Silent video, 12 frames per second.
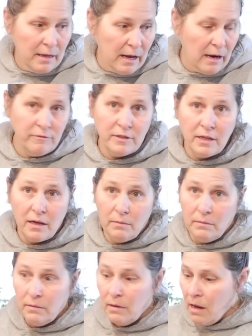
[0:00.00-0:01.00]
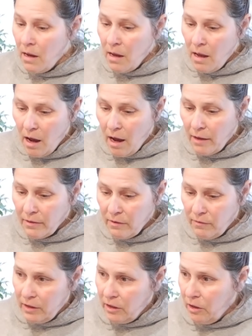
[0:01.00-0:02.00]
that I've done on the
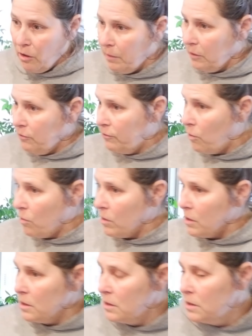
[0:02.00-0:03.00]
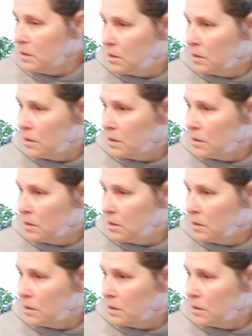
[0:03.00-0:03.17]
video before.